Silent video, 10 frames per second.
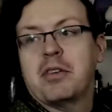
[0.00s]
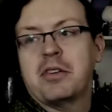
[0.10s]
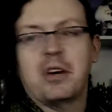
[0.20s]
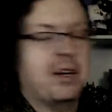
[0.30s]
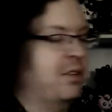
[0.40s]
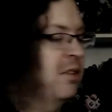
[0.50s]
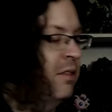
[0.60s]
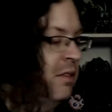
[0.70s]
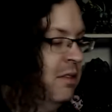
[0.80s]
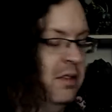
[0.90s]
I'm
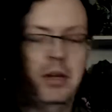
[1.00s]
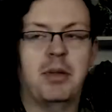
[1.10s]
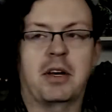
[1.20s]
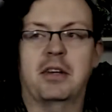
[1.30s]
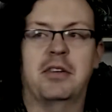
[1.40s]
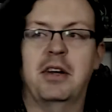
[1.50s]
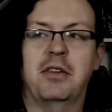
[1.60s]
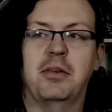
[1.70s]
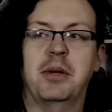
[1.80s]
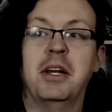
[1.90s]
not going to try and
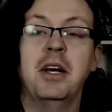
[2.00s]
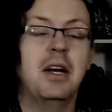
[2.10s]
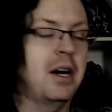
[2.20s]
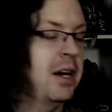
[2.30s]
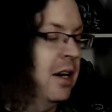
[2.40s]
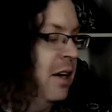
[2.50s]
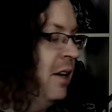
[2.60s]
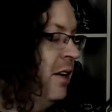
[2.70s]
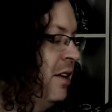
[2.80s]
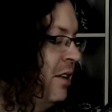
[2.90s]
zoom in.
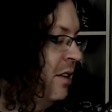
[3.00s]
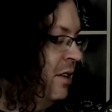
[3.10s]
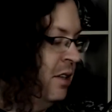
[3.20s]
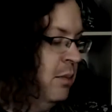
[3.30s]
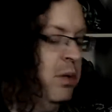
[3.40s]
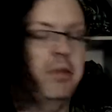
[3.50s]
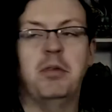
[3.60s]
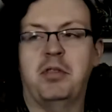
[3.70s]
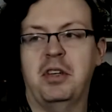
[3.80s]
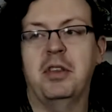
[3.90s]
But if
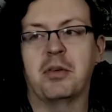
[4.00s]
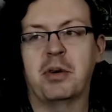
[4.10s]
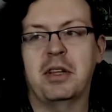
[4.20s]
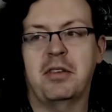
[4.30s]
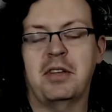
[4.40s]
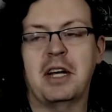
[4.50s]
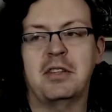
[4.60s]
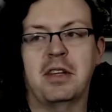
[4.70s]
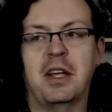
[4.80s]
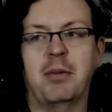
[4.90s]
you've seen the statue
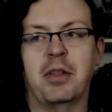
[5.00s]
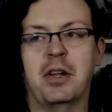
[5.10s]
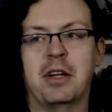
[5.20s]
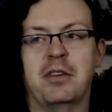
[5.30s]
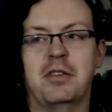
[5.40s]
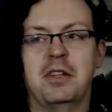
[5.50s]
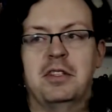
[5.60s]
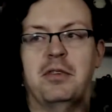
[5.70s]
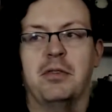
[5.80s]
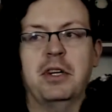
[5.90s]
that came with the collector's
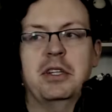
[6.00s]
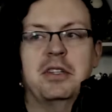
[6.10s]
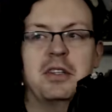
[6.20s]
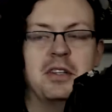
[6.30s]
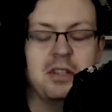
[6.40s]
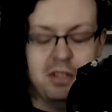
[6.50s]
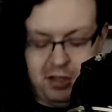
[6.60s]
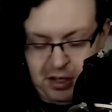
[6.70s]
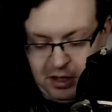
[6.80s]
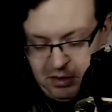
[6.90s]
edition of Reach,
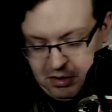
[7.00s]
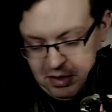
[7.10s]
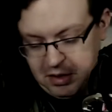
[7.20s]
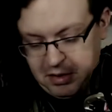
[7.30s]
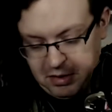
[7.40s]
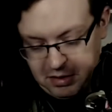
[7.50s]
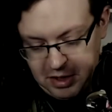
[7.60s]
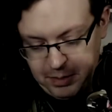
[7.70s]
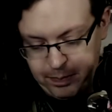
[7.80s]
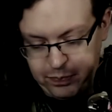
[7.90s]
that's the
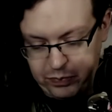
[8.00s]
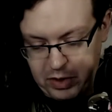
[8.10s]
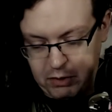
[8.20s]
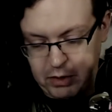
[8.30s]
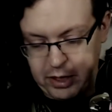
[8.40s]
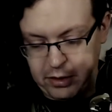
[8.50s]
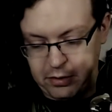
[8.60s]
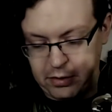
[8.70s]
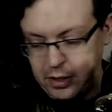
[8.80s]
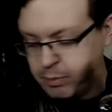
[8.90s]
same ready to
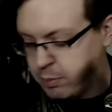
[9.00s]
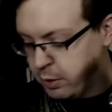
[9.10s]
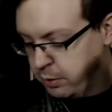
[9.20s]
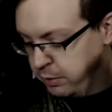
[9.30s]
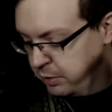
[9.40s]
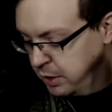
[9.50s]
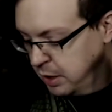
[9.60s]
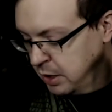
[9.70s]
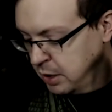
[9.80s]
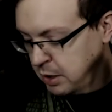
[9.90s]
snipe pose.
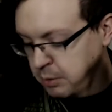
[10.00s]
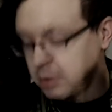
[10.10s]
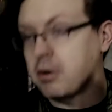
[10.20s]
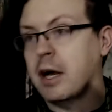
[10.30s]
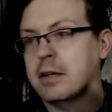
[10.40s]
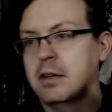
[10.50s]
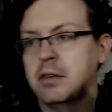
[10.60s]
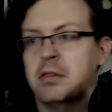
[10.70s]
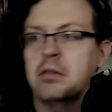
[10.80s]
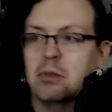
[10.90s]
I'm going to crack
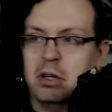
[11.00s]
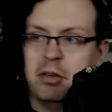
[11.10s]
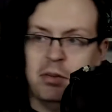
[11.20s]
this. We're going to